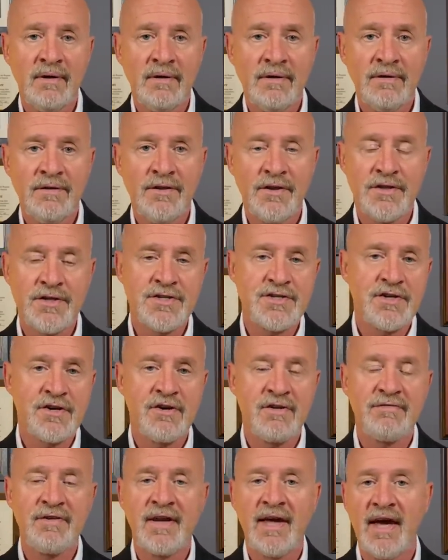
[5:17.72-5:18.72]
to the
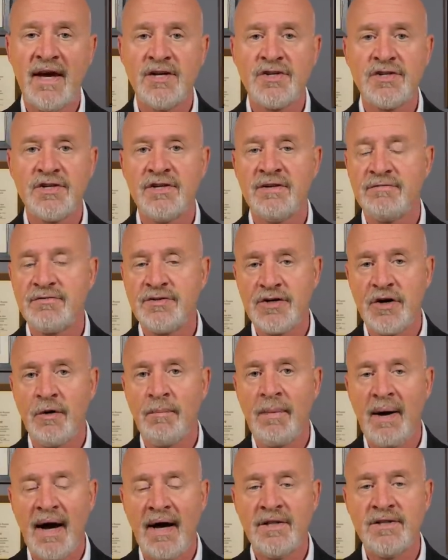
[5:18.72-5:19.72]
certification of Joe
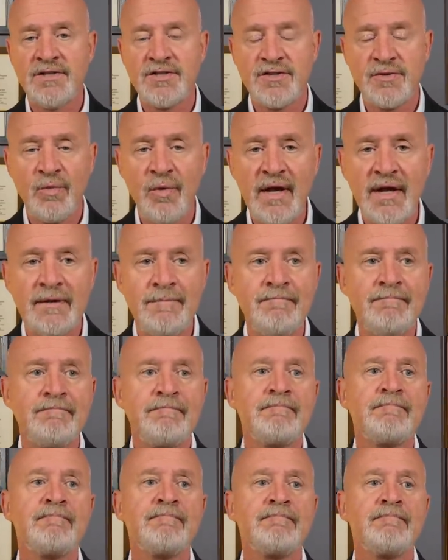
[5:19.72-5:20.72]
Biden's win.
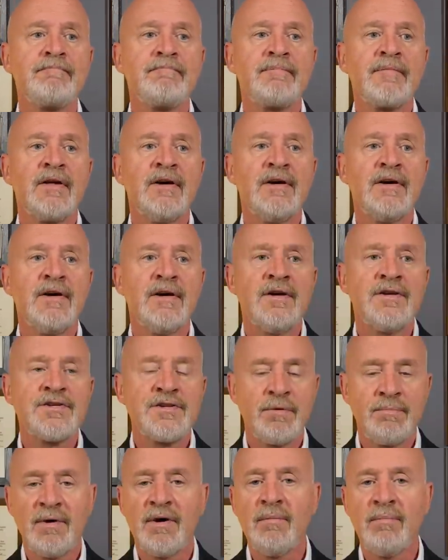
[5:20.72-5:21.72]

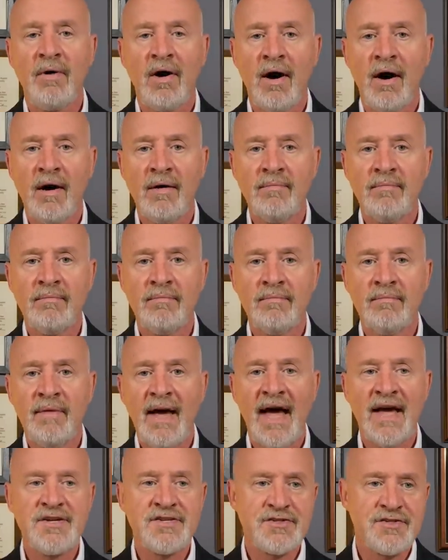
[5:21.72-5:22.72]
So Bill Barr
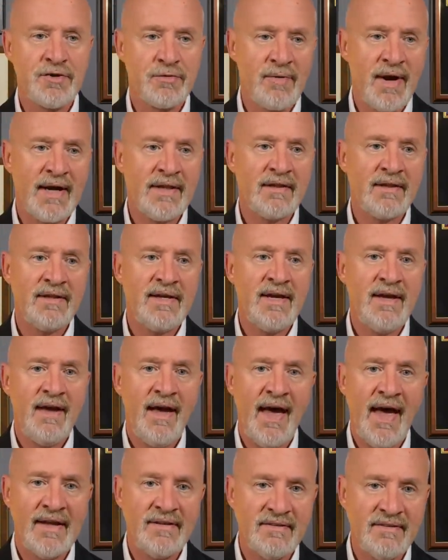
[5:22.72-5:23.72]
has directly
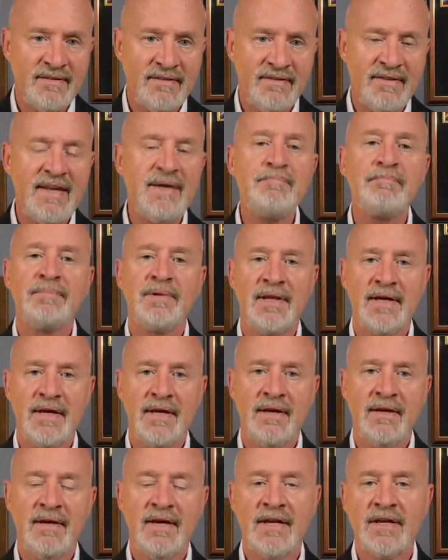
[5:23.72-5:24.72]
and
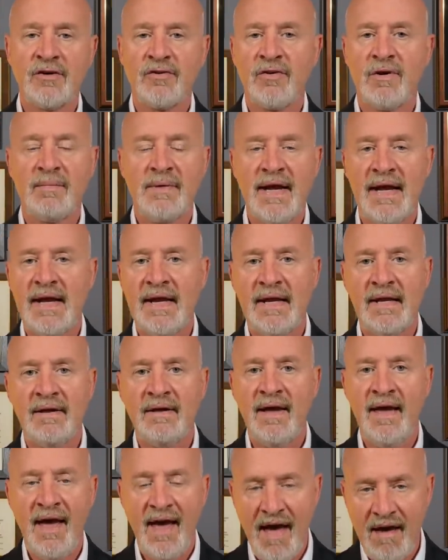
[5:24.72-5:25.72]
deeply
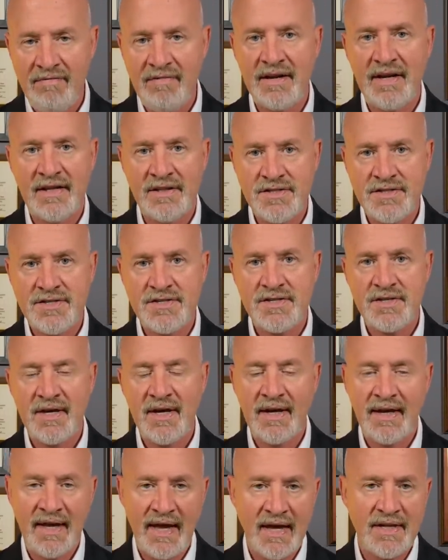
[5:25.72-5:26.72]
incriminating evidence
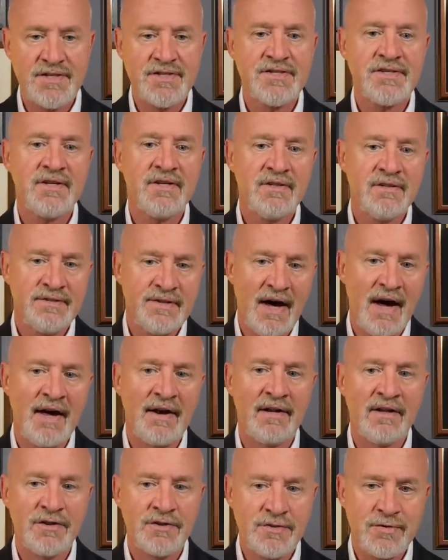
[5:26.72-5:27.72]
against
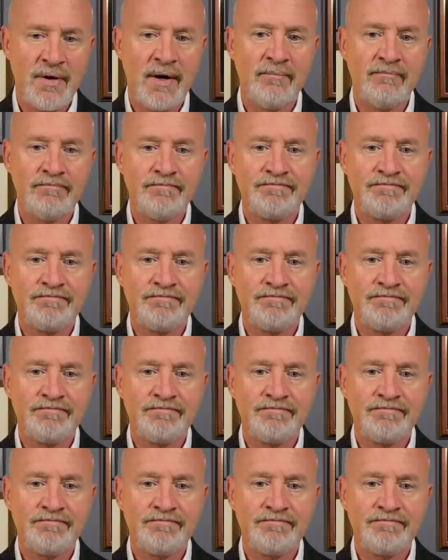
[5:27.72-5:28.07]
Donald Trump.